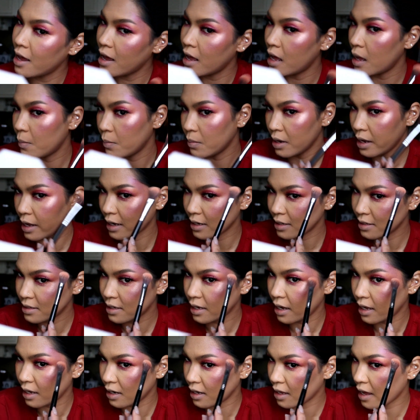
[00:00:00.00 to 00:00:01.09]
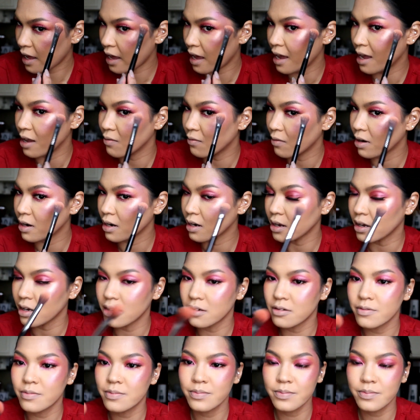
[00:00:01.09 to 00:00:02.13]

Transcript: I'm like tin can right now.